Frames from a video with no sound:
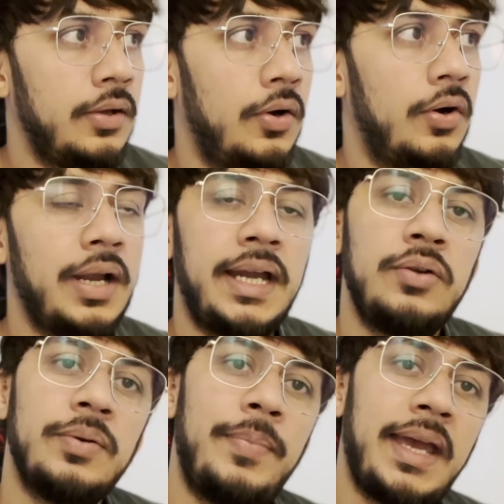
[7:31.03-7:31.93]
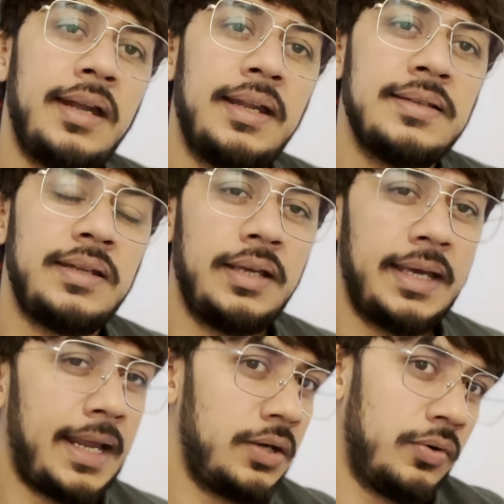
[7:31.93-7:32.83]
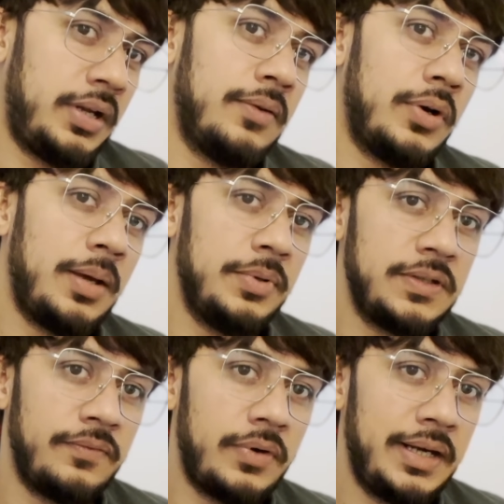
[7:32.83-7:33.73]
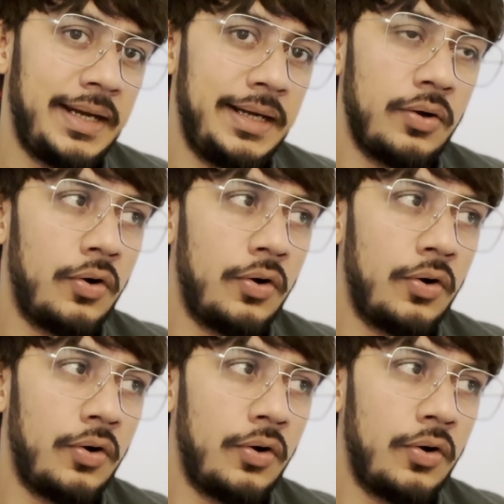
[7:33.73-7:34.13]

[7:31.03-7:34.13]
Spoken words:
Or I do the backend testing and I don't care what happens in front end